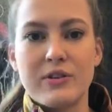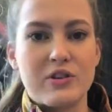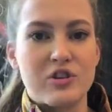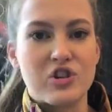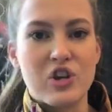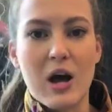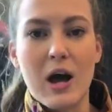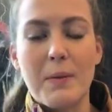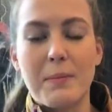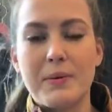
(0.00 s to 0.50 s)
the
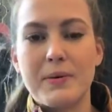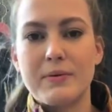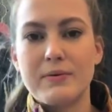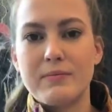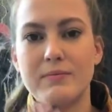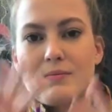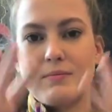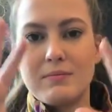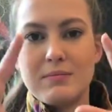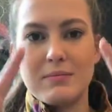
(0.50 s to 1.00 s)
shop
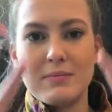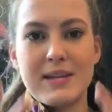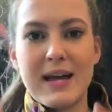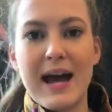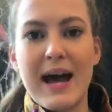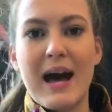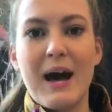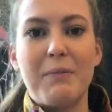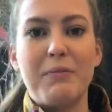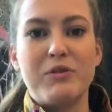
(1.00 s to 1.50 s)

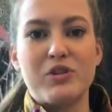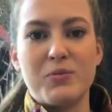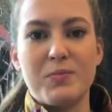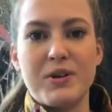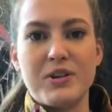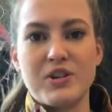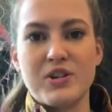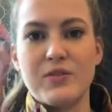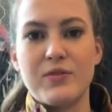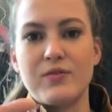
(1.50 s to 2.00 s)
tab. There's a
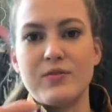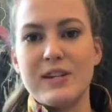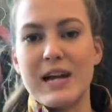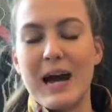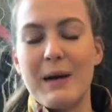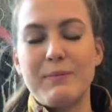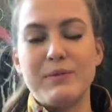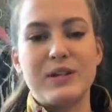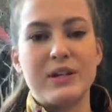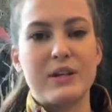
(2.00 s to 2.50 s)
bunch of
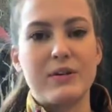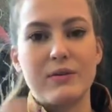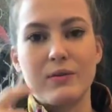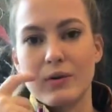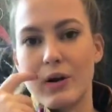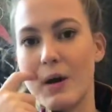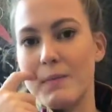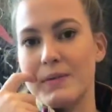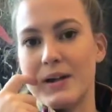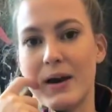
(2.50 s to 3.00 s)
tabs that
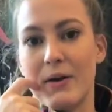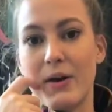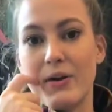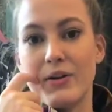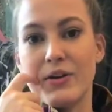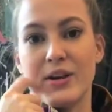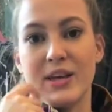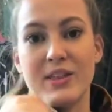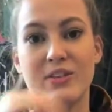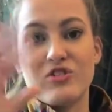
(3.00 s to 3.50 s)
come down
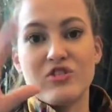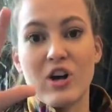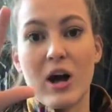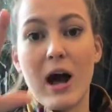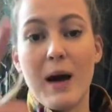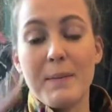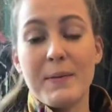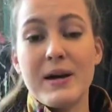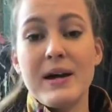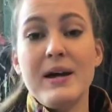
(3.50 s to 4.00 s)
underneath
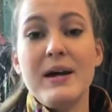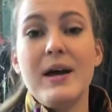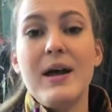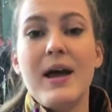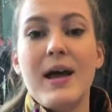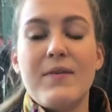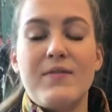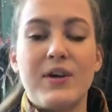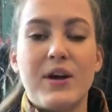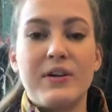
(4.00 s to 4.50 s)
shop.
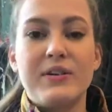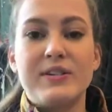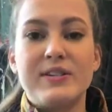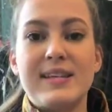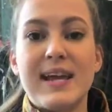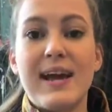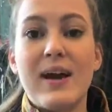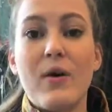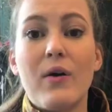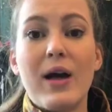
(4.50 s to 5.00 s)
If you go to
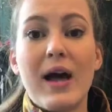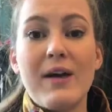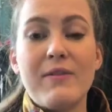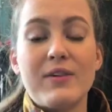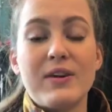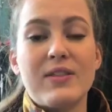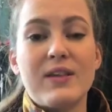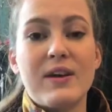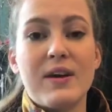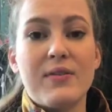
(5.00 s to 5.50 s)
sale,
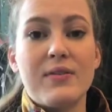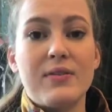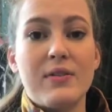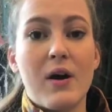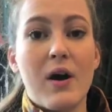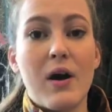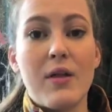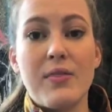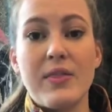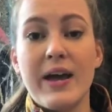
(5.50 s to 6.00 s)
everything on,
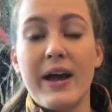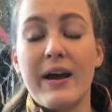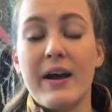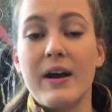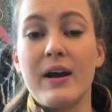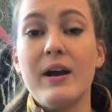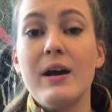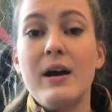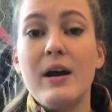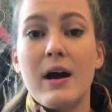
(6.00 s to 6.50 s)
on
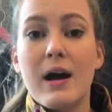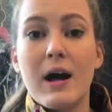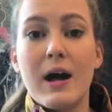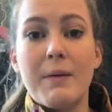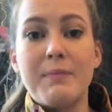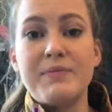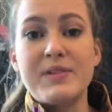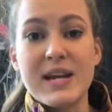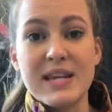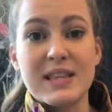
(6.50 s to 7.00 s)
there,
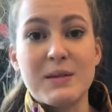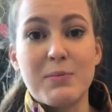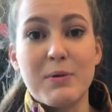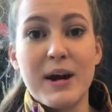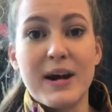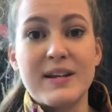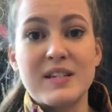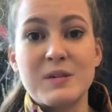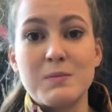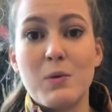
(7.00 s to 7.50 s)
um, take the
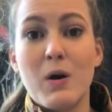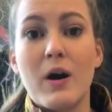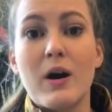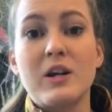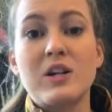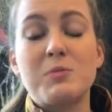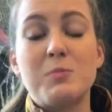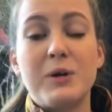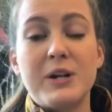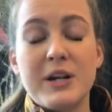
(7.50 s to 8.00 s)
price
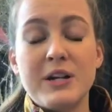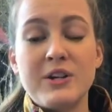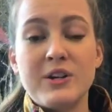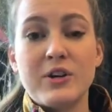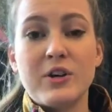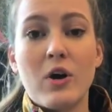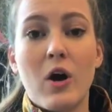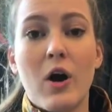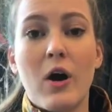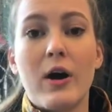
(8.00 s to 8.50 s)
march, put it in
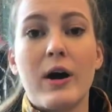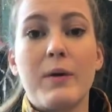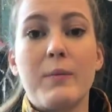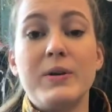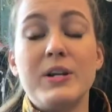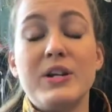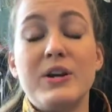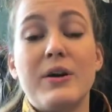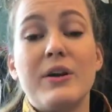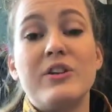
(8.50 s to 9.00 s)
your cart.
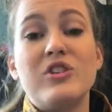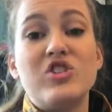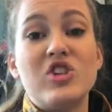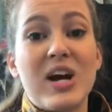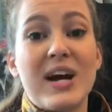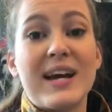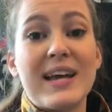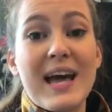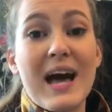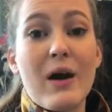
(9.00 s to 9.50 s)
When you go to
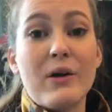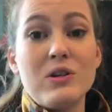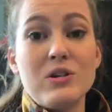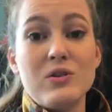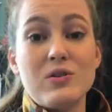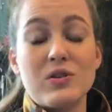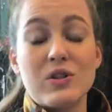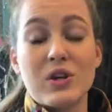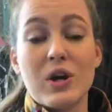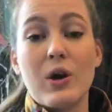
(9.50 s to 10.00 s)
checkout,
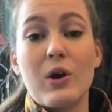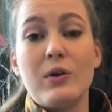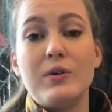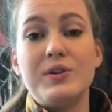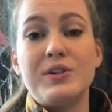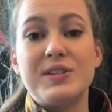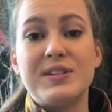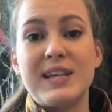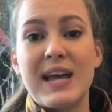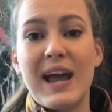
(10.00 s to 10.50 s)
use the
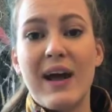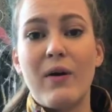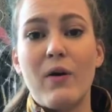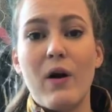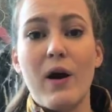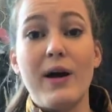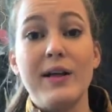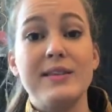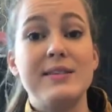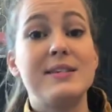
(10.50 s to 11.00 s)
code sale
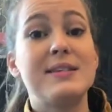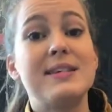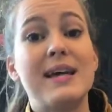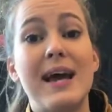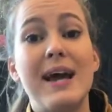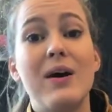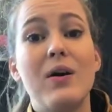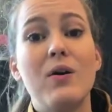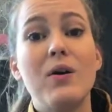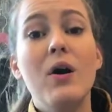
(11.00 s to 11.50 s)
on
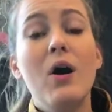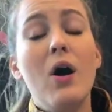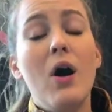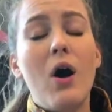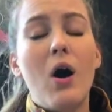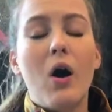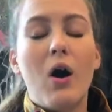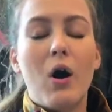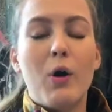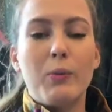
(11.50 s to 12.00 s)
sale,
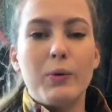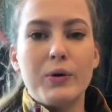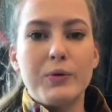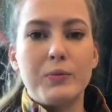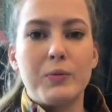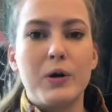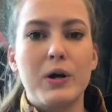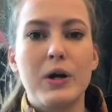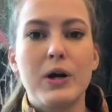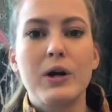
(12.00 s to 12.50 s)
all
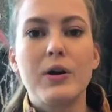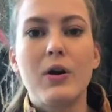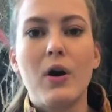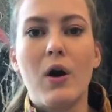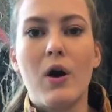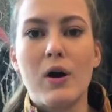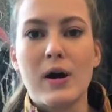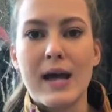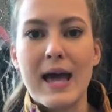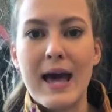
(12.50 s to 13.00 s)
one word,
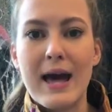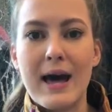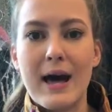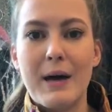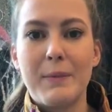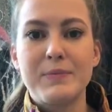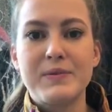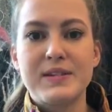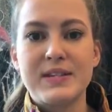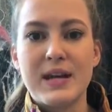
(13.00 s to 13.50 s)
all
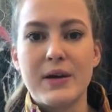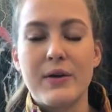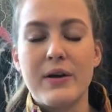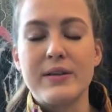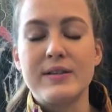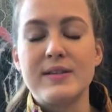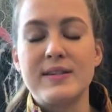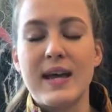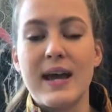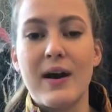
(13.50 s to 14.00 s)
caps, sale
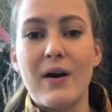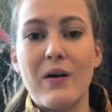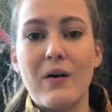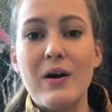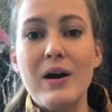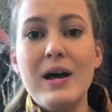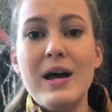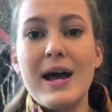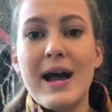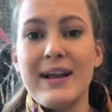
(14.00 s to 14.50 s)
on
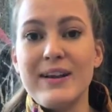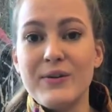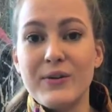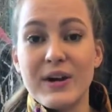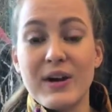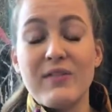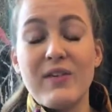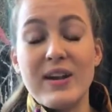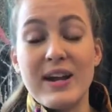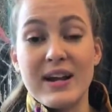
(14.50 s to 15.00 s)
sale, and you'll
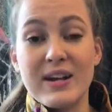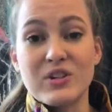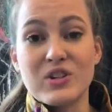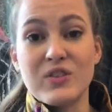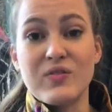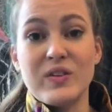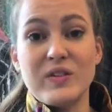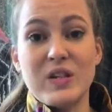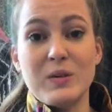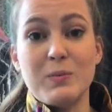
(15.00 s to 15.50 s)
get an
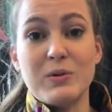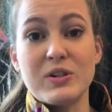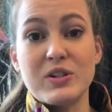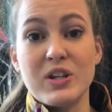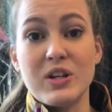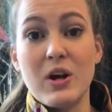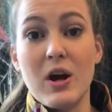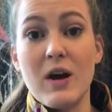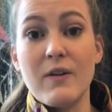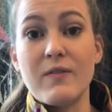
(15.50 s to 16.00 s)
extra
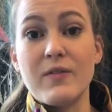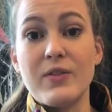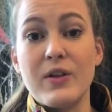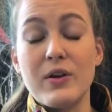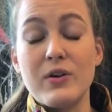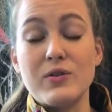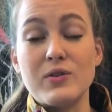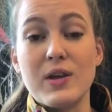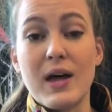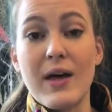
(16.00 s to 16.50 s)
50% off
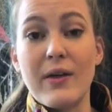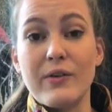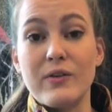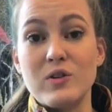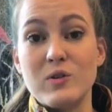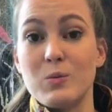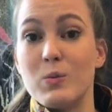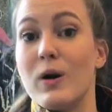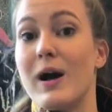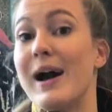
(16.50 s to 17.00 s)
those
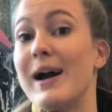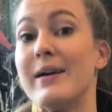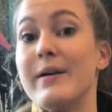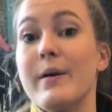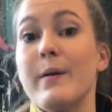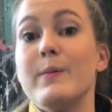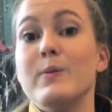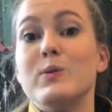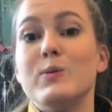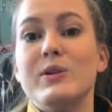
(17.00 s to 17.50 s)
eligible
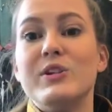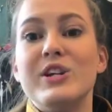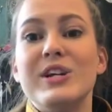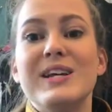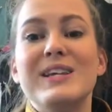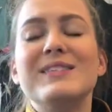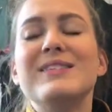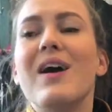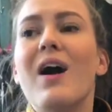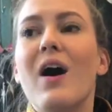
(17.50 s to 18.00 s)
items, which
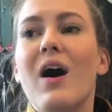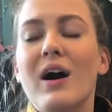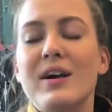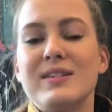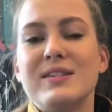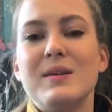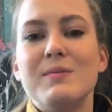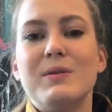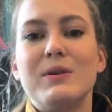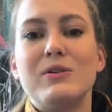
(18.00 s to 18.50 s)
is
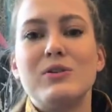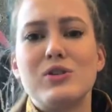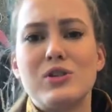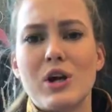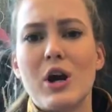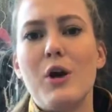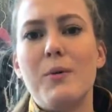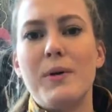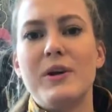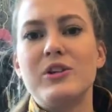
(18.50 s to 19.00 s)
awesome. There's
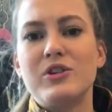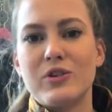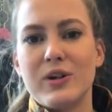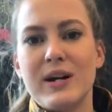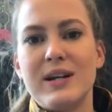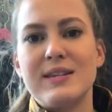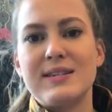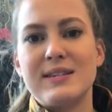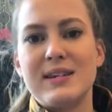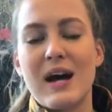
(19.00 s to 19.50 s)
so much
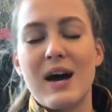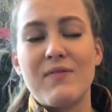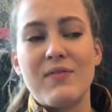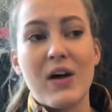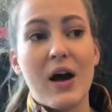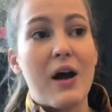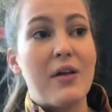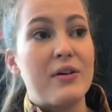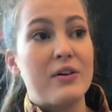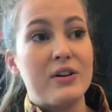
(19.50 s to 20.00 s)
great stuff.
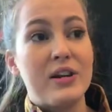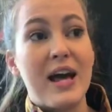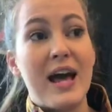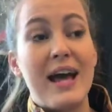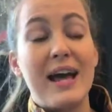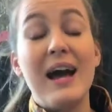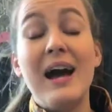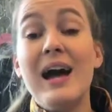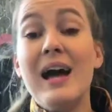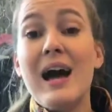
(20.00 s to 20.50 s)
The other
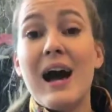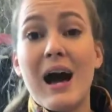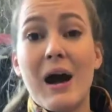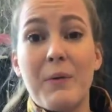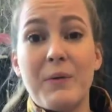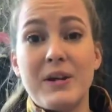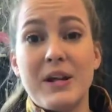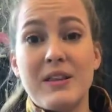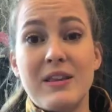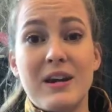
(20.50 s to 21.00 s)
day,
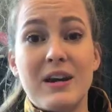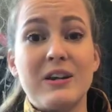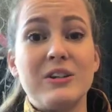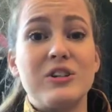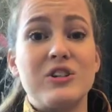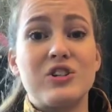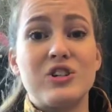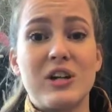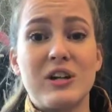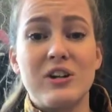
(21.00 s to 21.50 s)
I went in there and
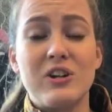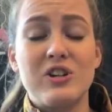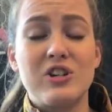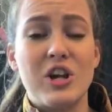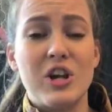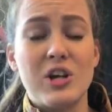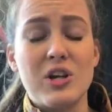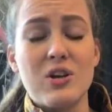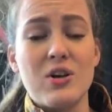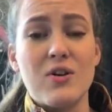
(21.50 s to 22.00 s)
just tried to
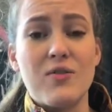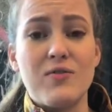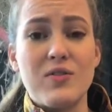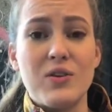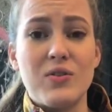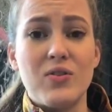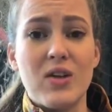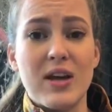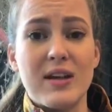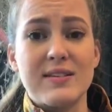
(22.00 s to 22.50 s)
show you a
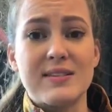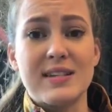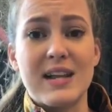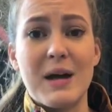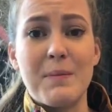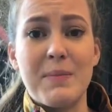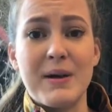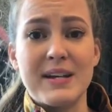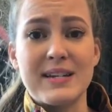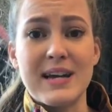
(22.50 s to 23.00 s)
few things that
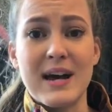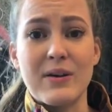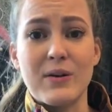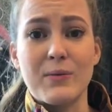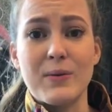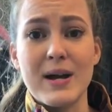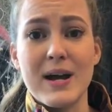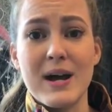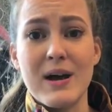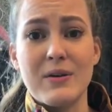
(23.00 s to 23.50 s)
I picked out
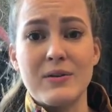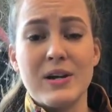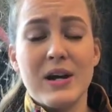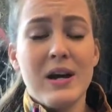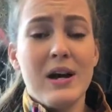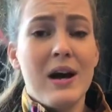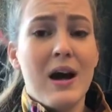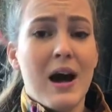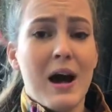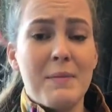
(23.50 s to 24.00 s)
around.
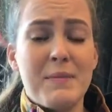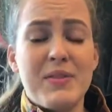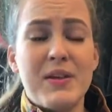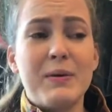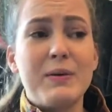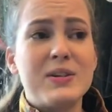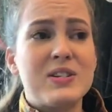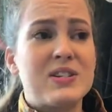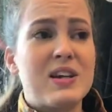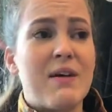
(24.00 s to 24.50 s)
I mean,
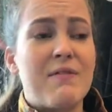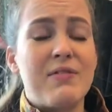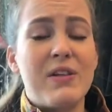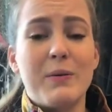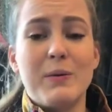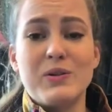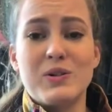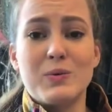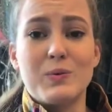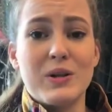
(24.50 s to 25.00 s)
there was stuff
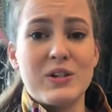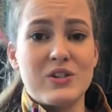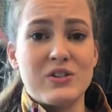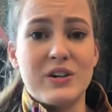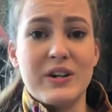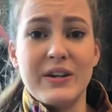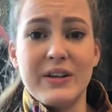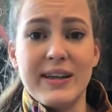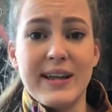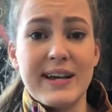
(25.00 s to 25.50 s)
that was
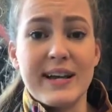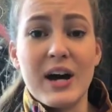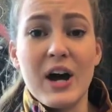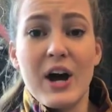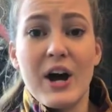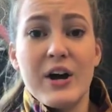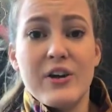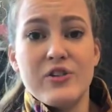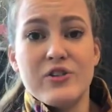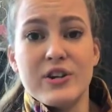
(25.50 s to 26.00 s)
originally like
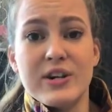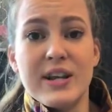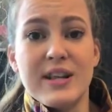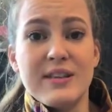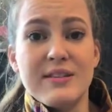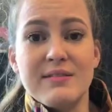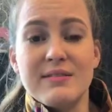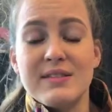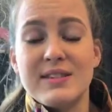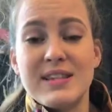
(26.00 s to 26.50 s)

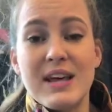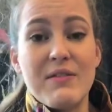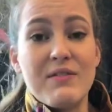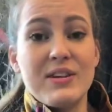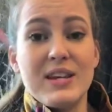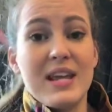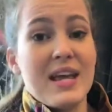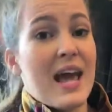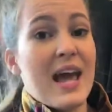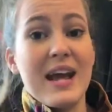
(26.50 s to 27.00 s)

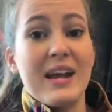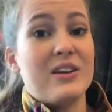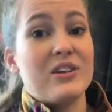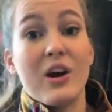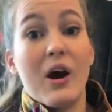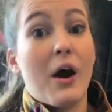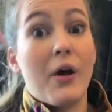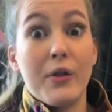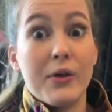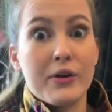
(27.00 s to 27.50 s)

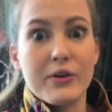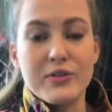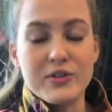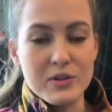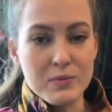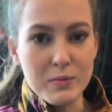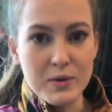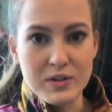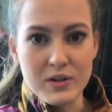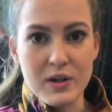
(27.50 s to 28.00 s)
$178
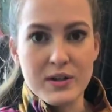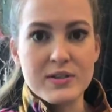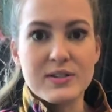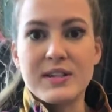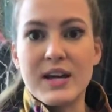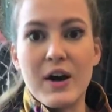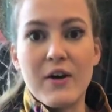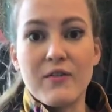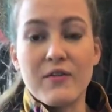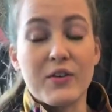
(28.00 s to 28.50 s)
and was on
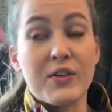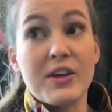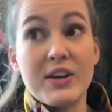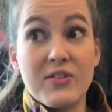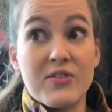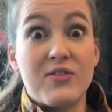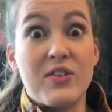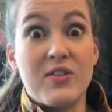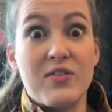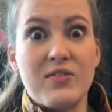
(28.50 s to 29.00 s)
sale for
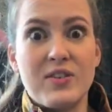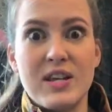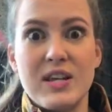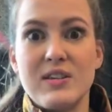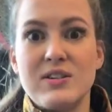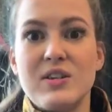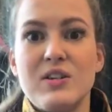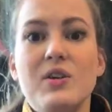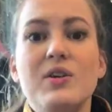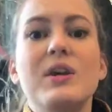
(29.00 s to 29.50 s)
like 50
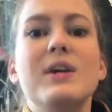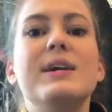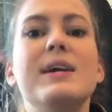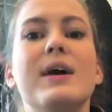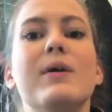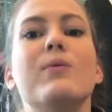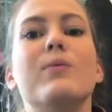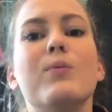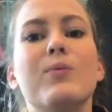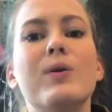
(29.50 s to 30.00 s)
So you can
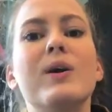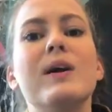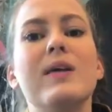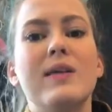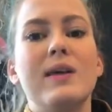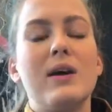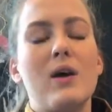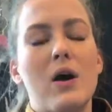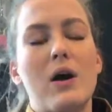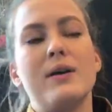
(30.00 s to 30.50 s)
get
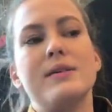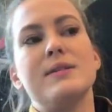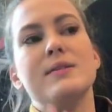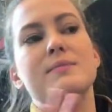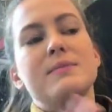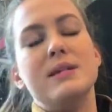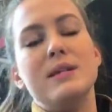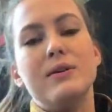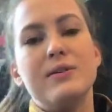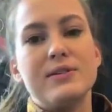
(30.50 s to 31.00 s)
really
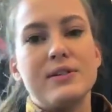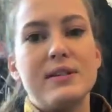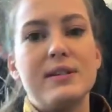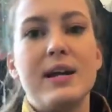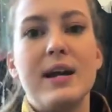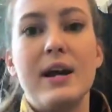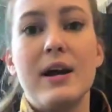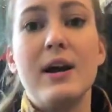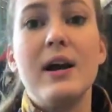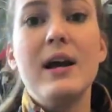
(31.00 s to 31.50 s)
awesome deals in
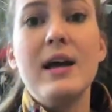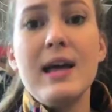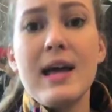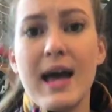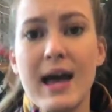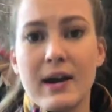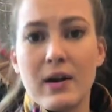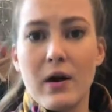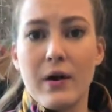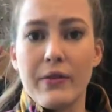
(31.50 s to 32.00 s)
there
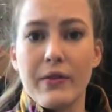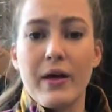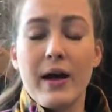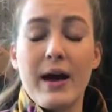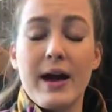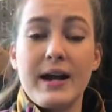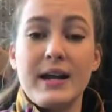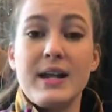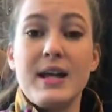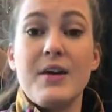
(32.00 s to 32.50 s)
and
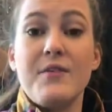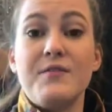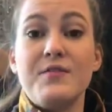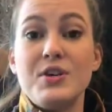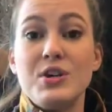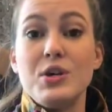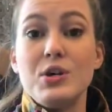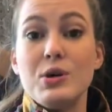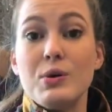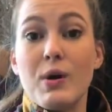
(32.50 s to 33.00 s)
online if
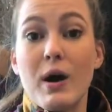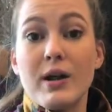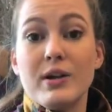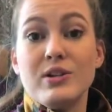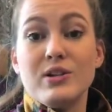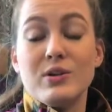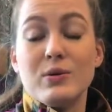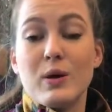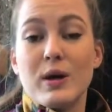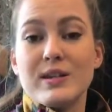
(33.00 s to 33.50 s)
you
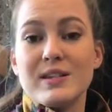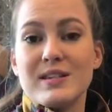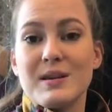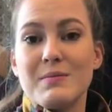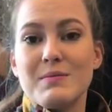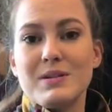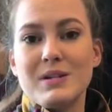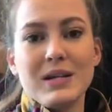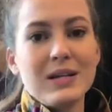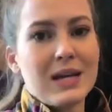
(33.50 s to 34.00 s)
do
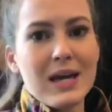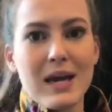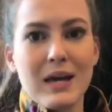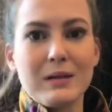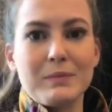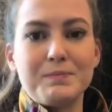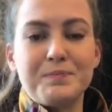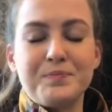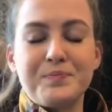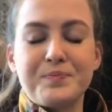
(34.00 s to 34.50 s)
some
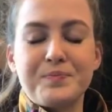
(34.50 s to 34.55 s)
digging